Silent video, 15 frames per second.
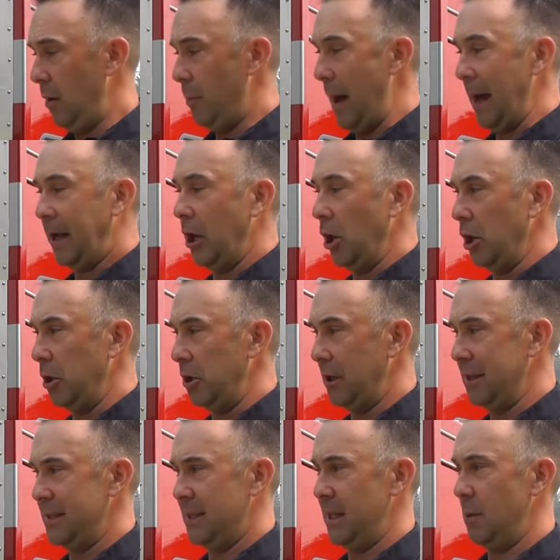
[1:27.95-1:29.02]
Back here you
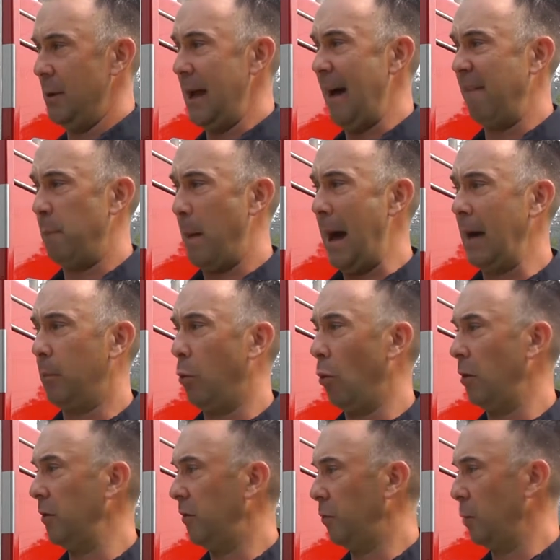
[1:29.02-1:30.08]
can see we have
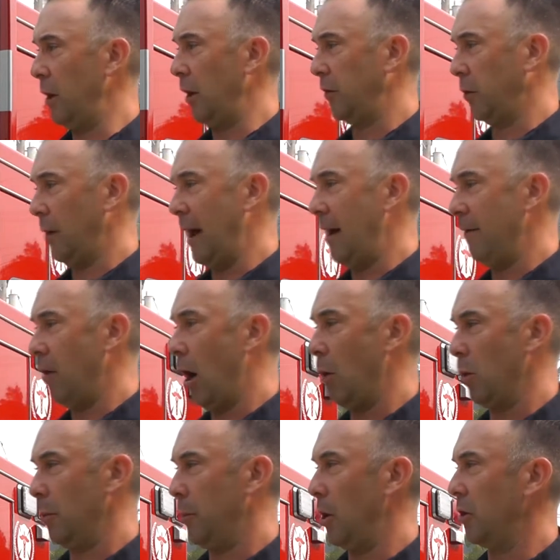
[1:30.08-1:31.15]
backboards. We also have
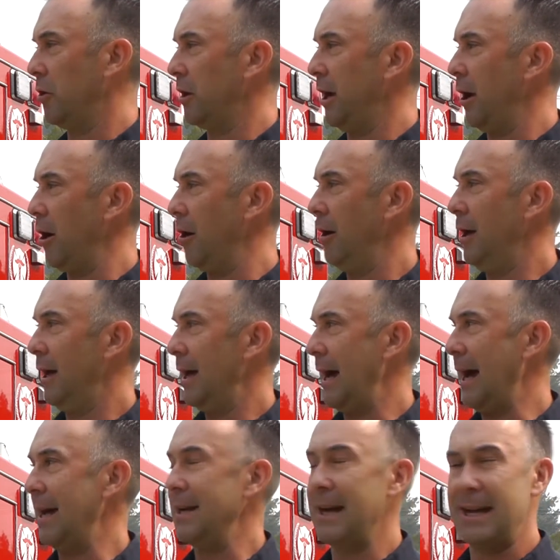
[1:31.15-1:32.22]
our bunker gear
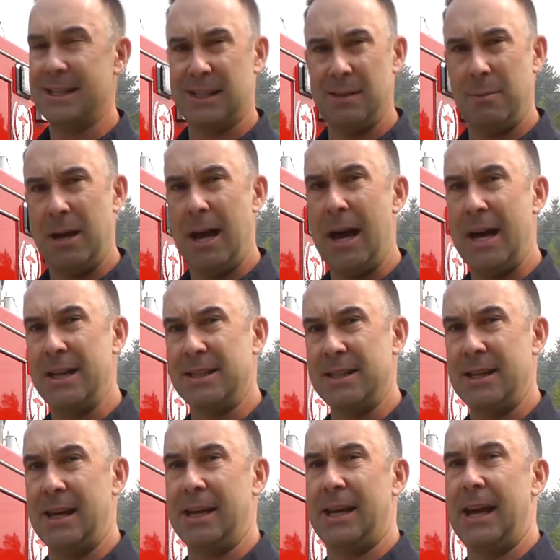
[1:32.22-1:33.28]
and SCBAs
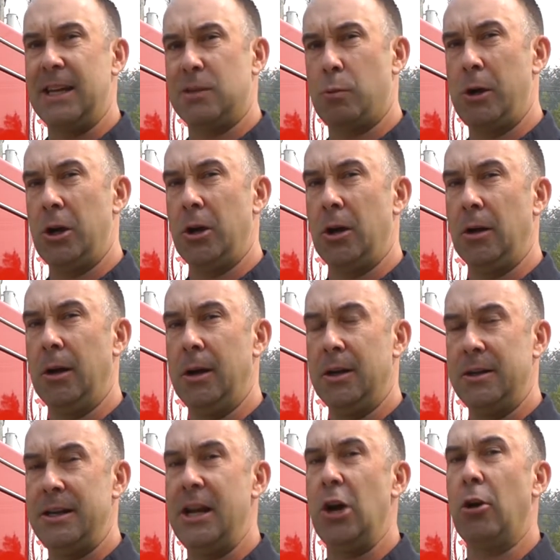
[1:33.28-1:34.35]
in case we are
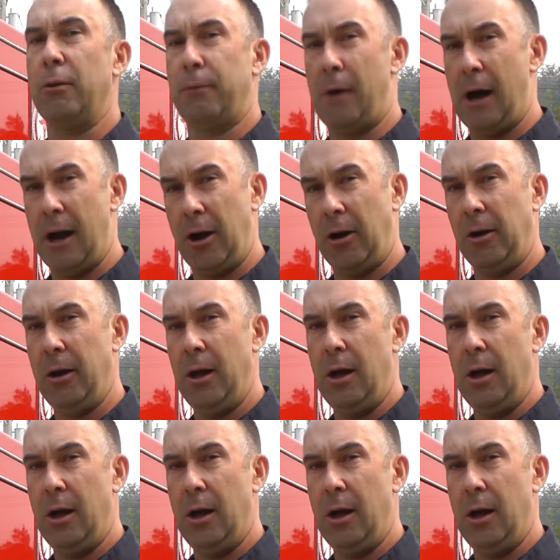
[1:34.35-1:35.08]
near a fire.